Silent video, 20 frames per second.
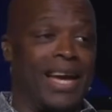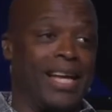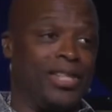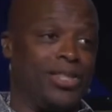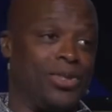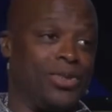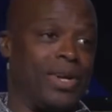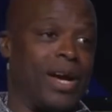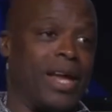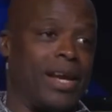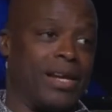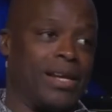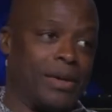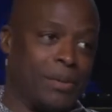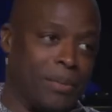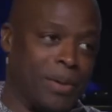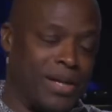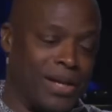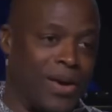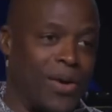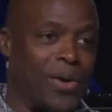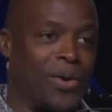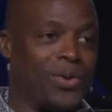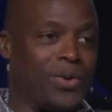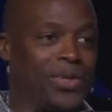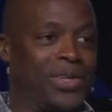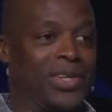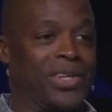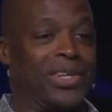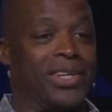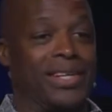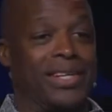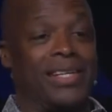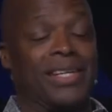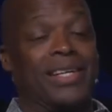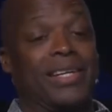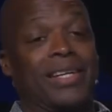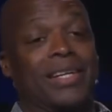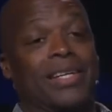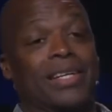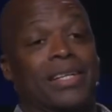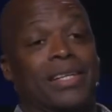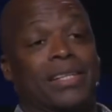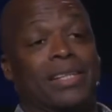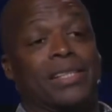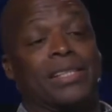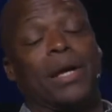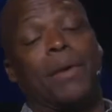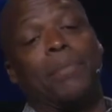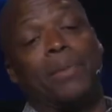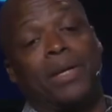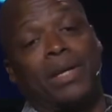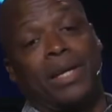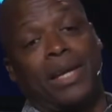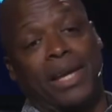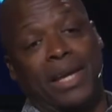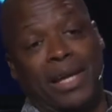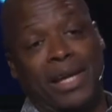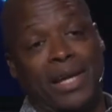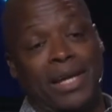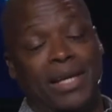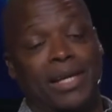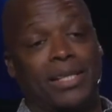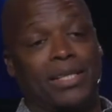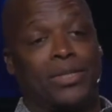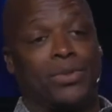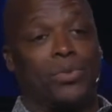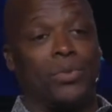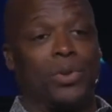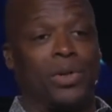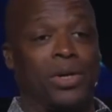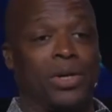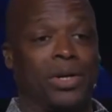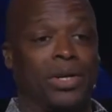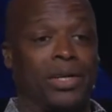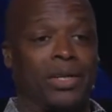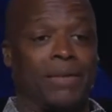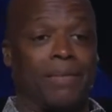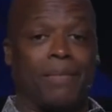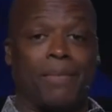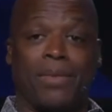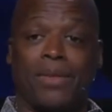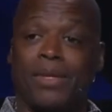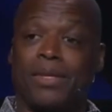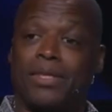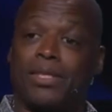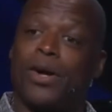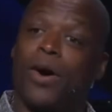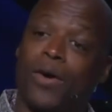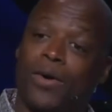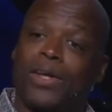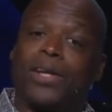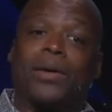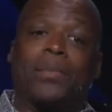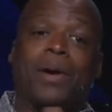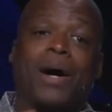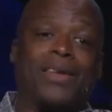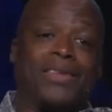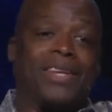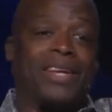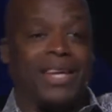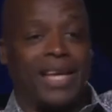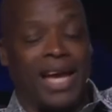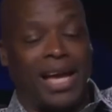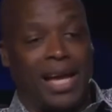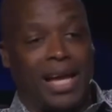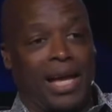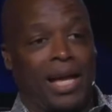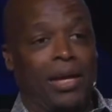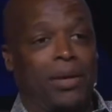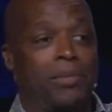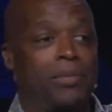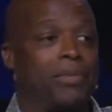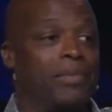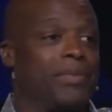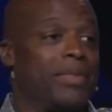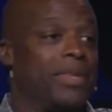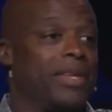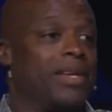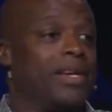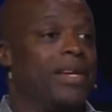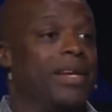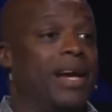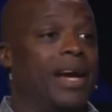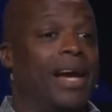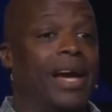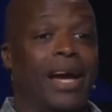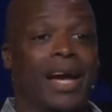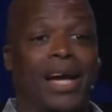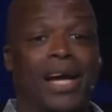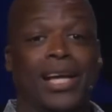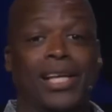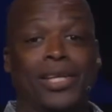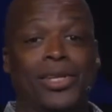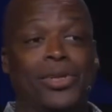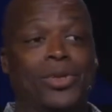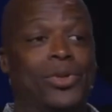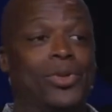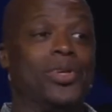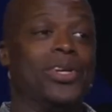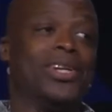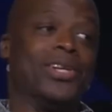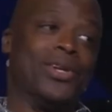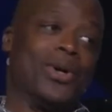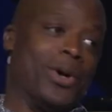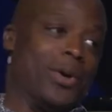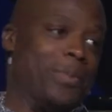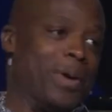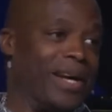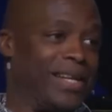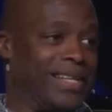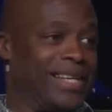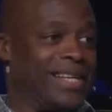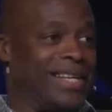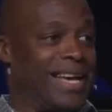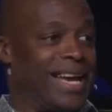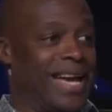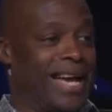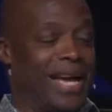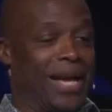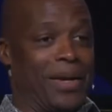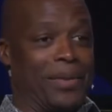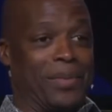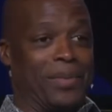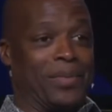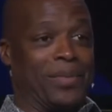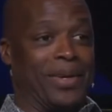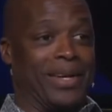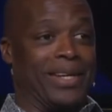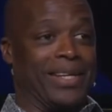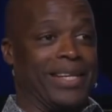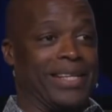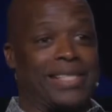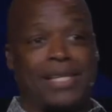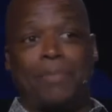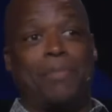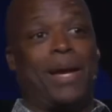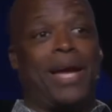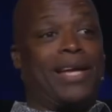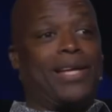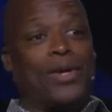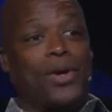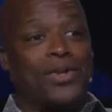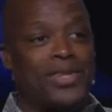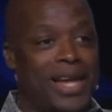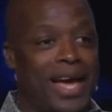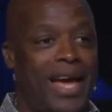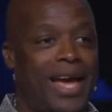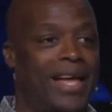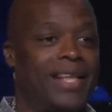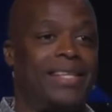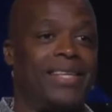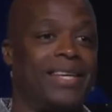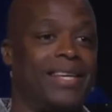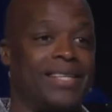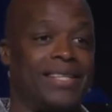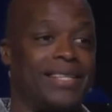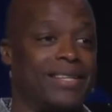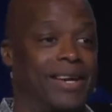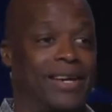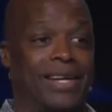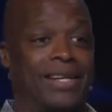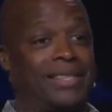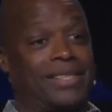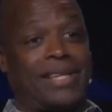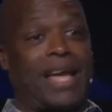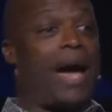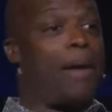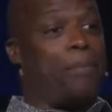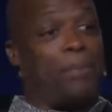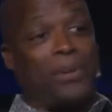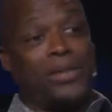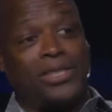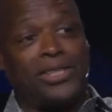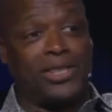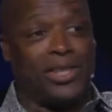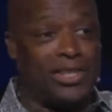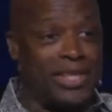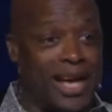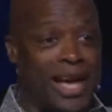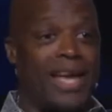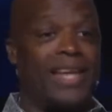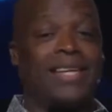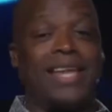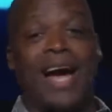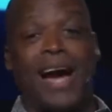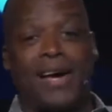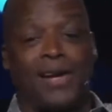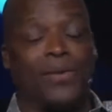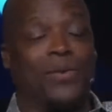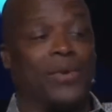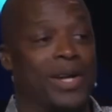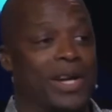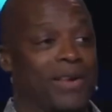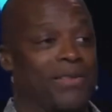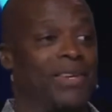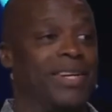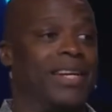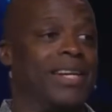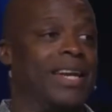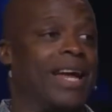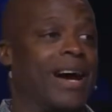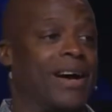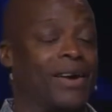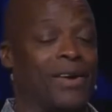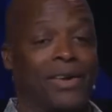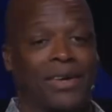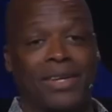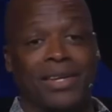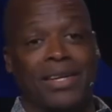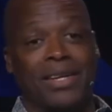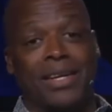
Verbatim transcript: as you got a little bit older, some of the kids were talking about the game and you didn't know about the game. And they said, man, your dad did, or uh, this guy pushed your dad down or whatever. And now